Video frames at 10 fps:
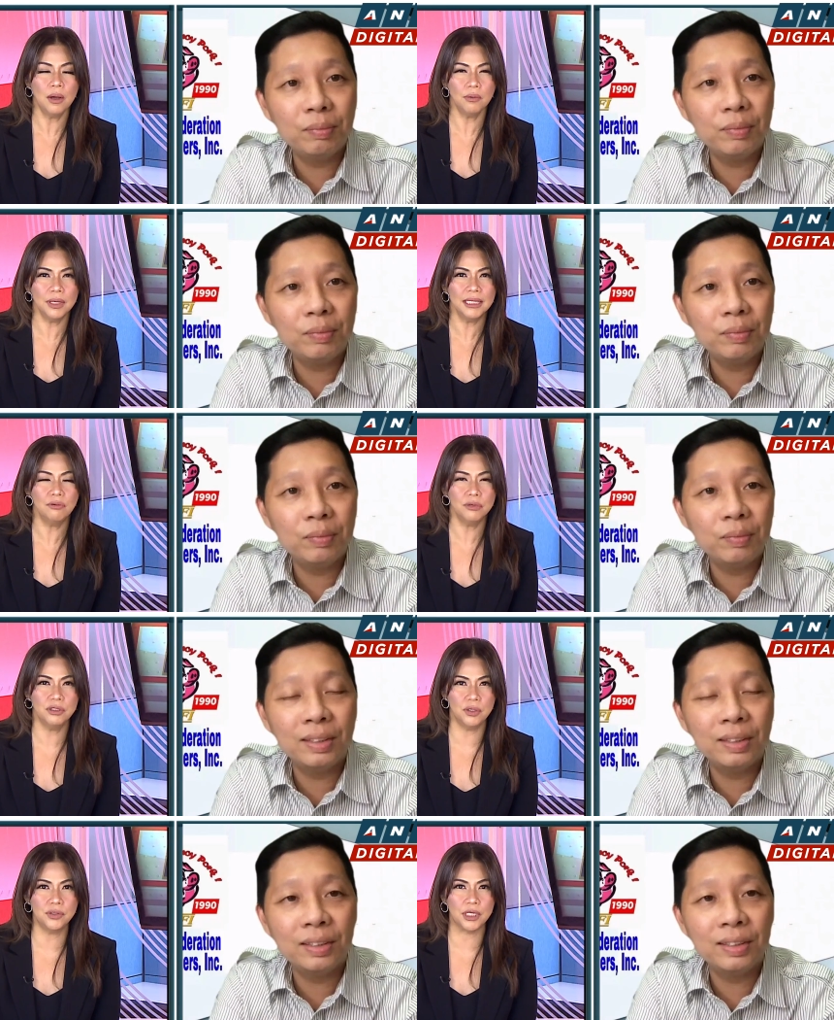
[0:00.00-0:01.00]
Speaker 1: really
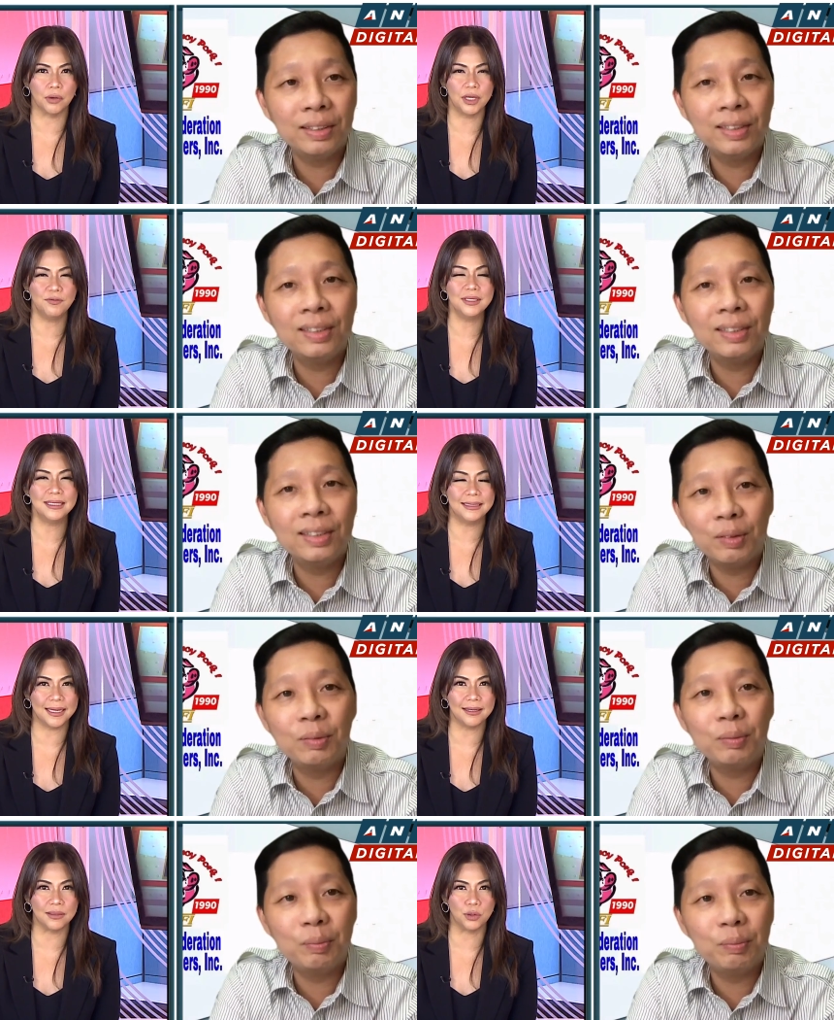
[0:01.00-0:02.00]
reducing or even
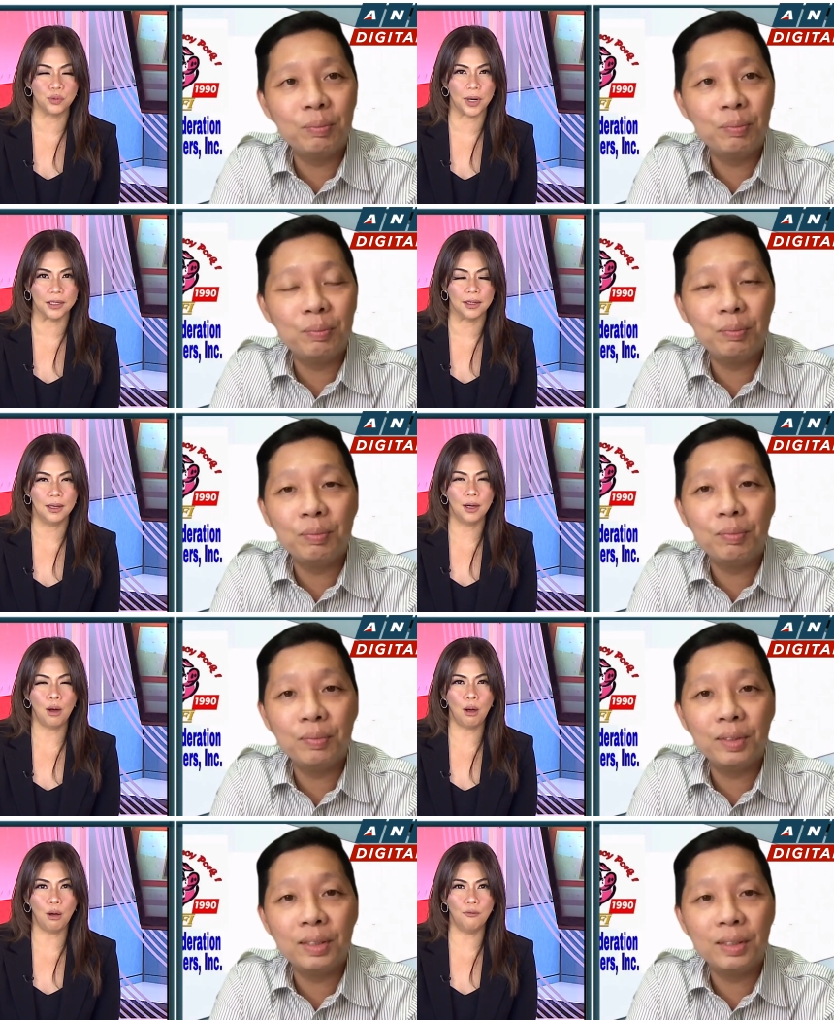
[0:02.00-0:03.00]
negating the threat
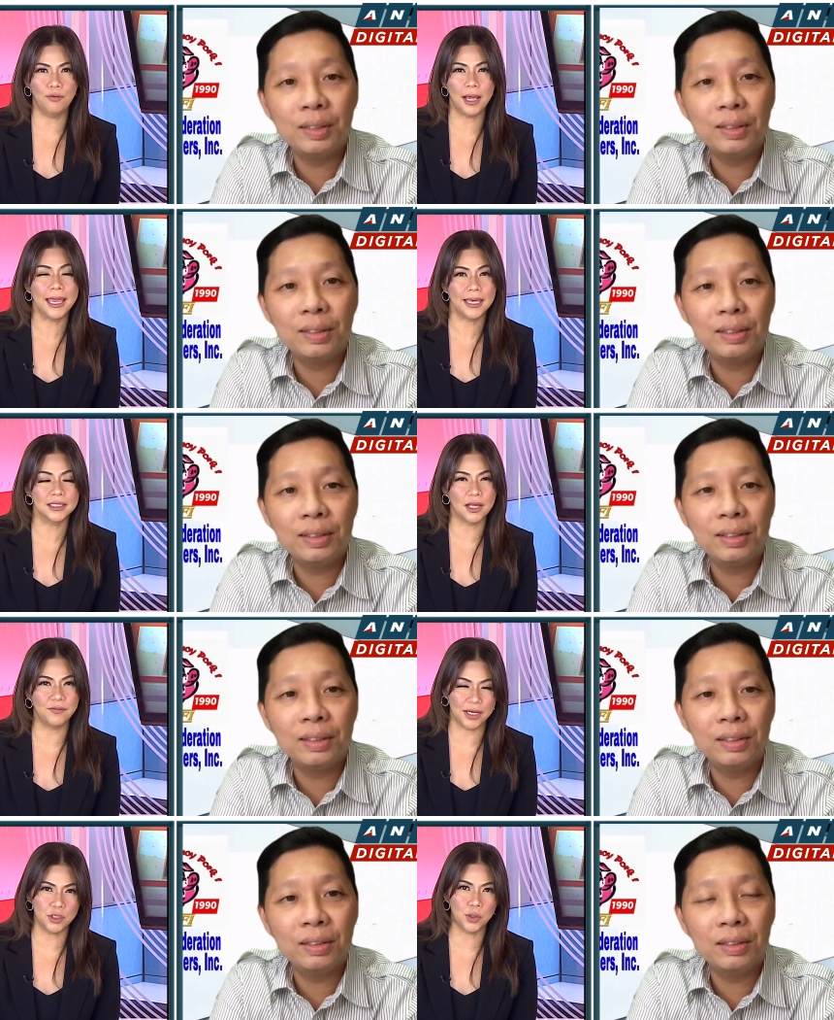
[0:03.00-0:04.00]
of ASF
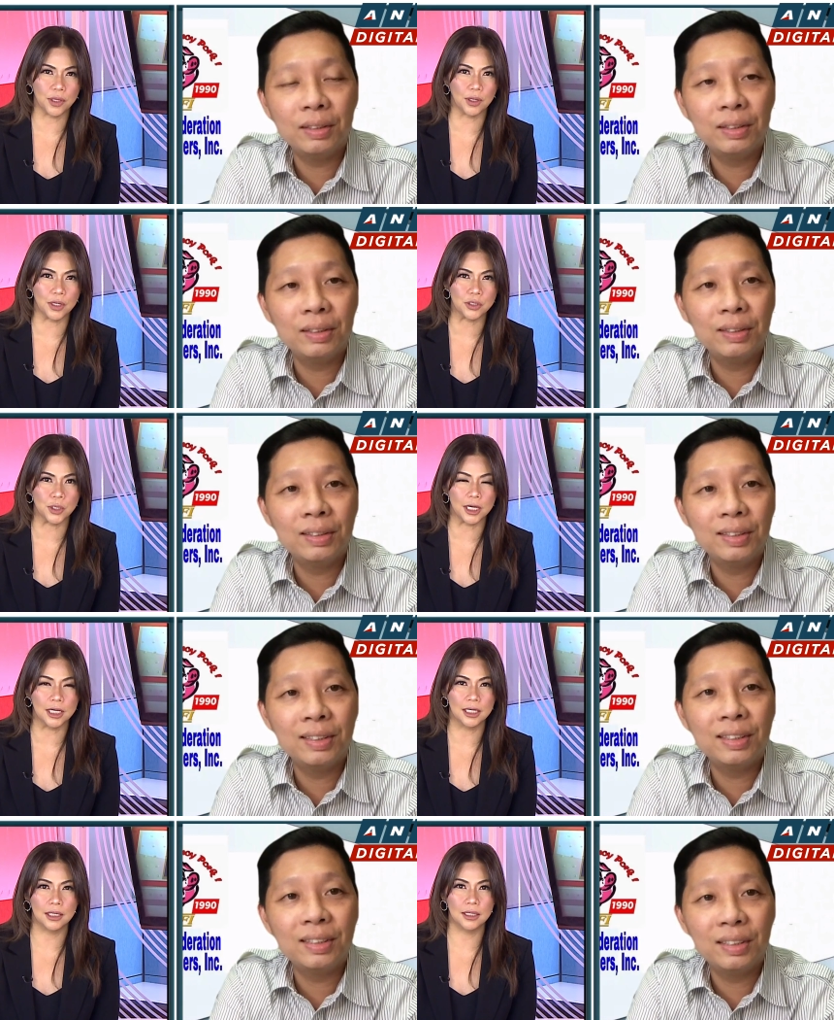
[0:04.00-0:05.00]
entering the country.
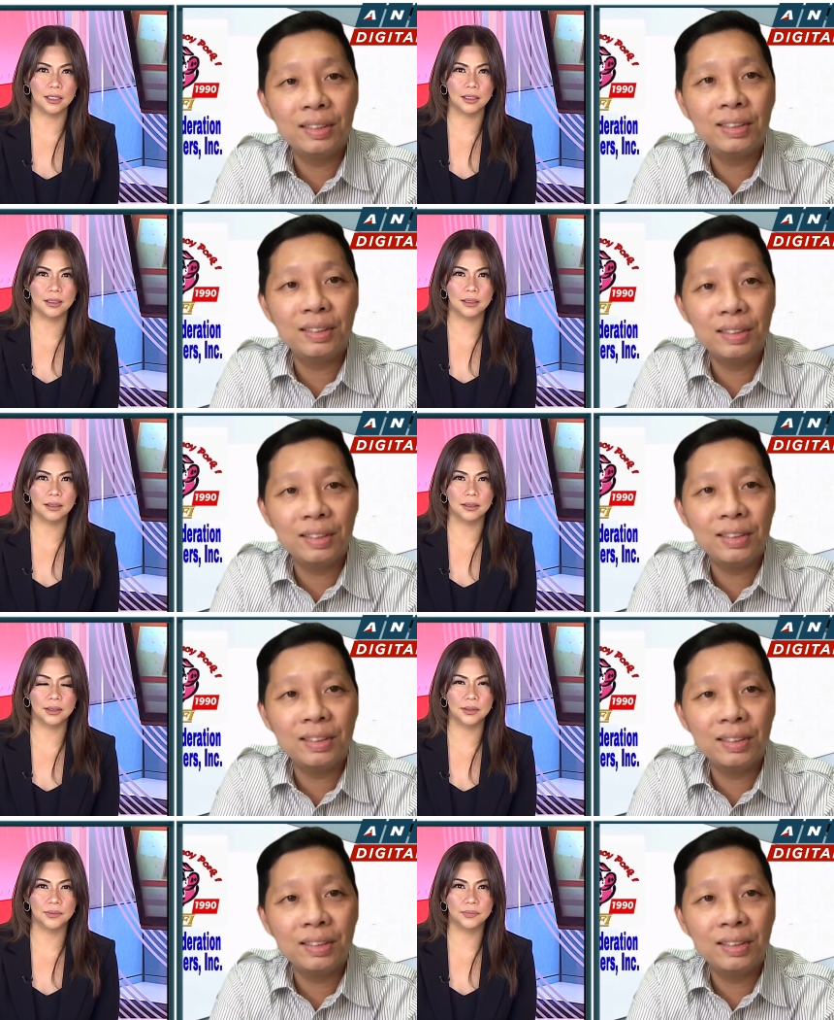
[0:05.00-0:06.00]

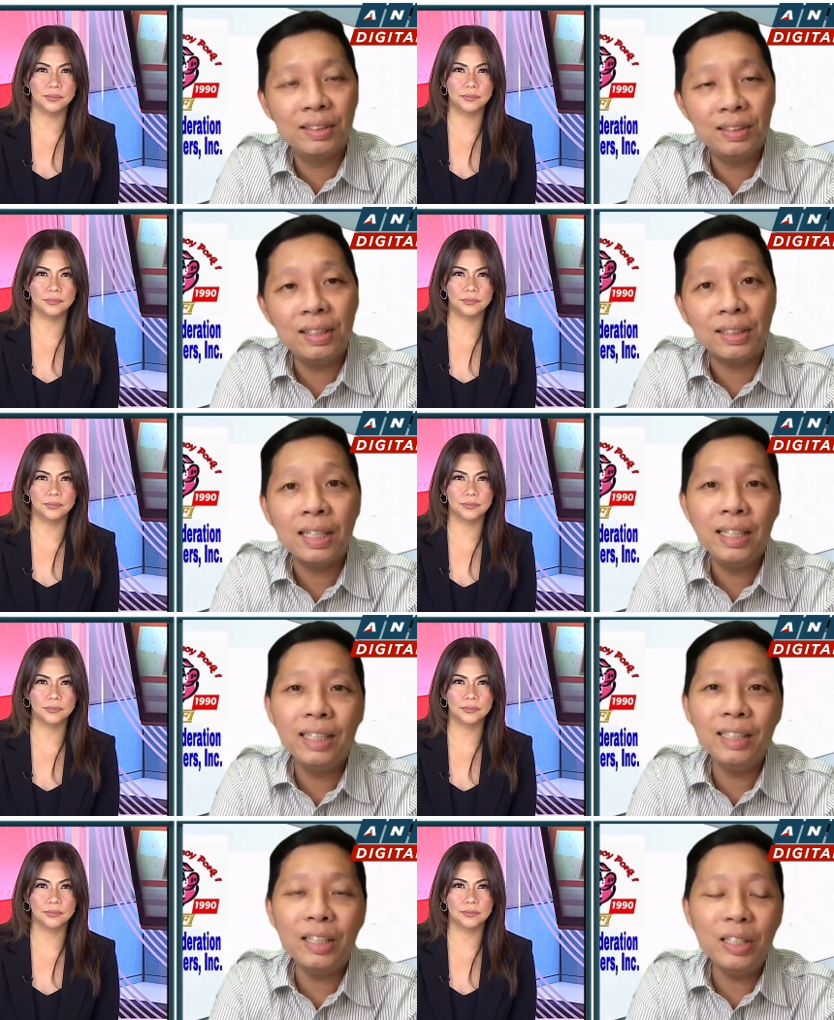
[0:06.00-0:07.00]
Speaker 2: Yes,
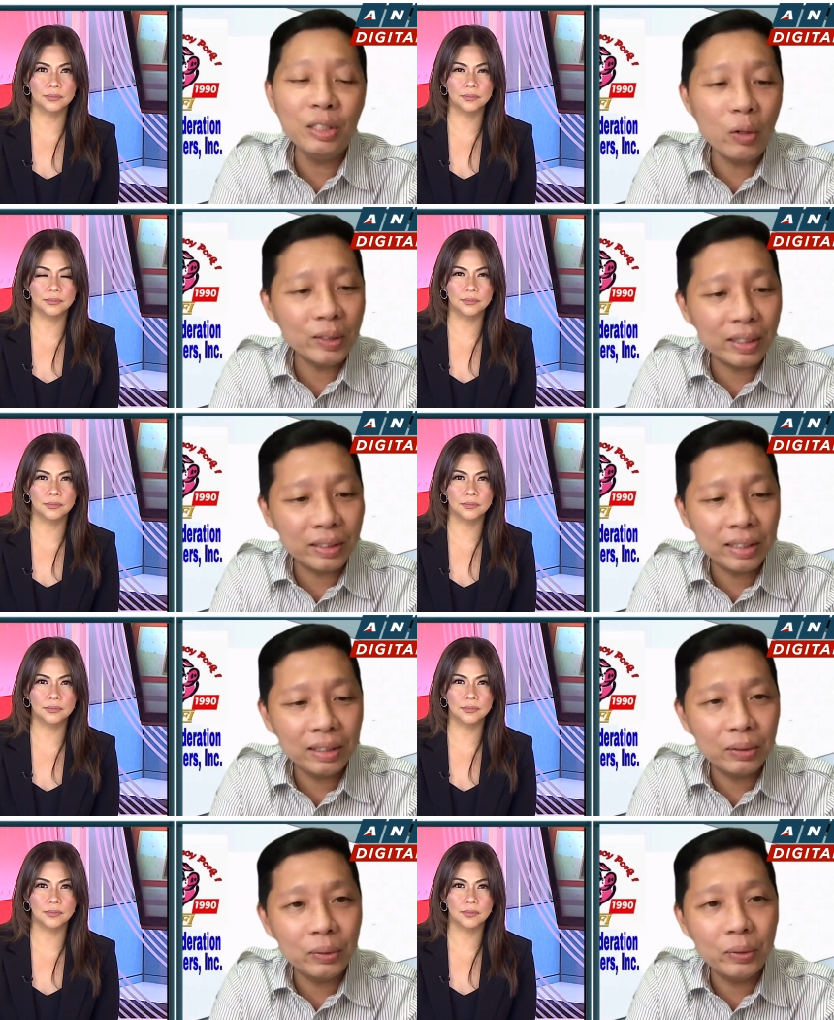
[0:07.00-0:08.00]
in contrary
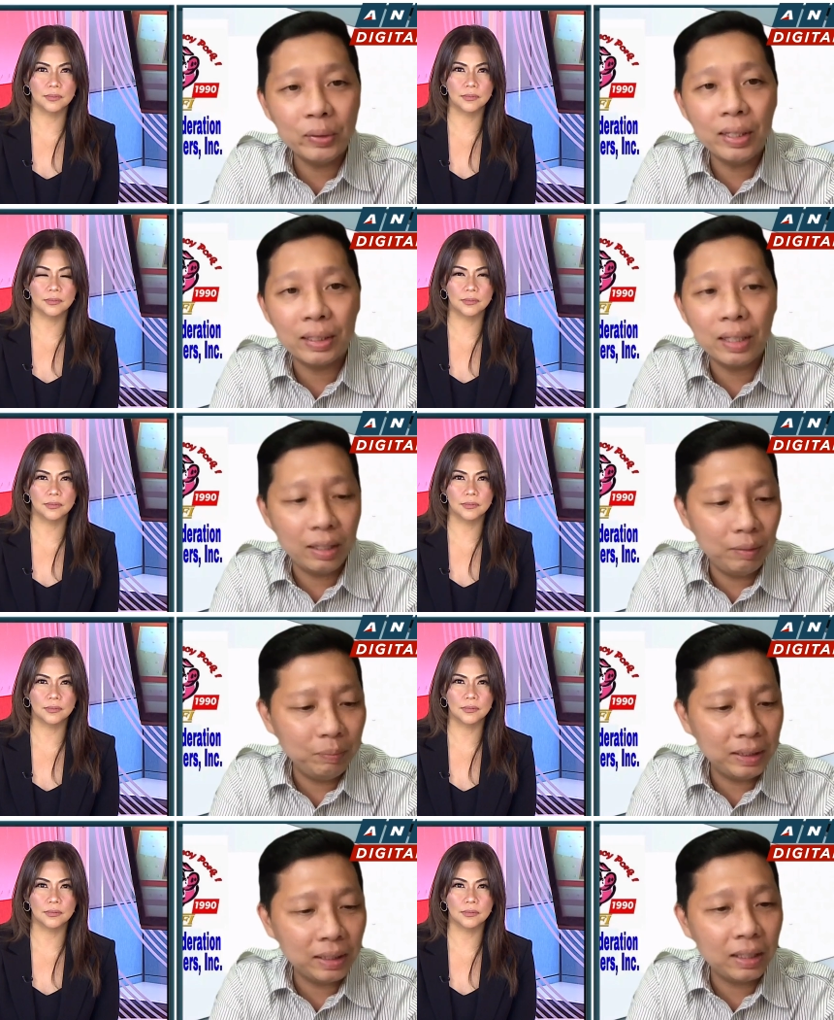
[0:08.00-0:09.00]
to that, Ms.
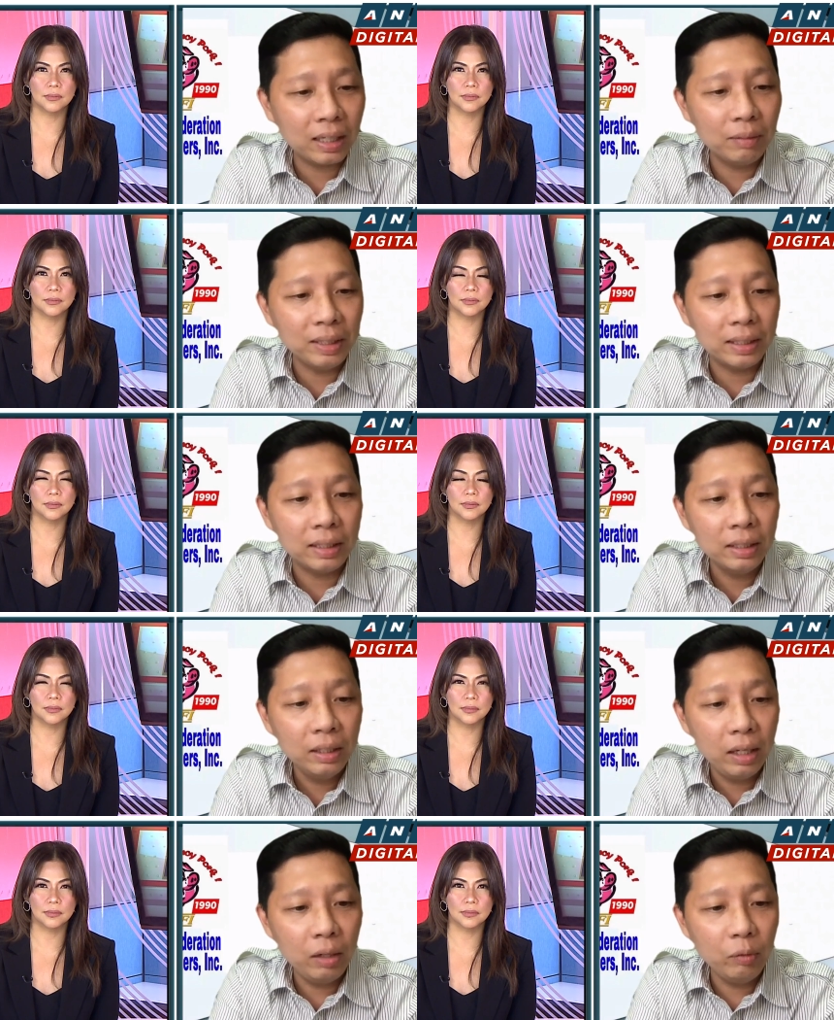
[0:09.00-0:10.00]
Carmina, we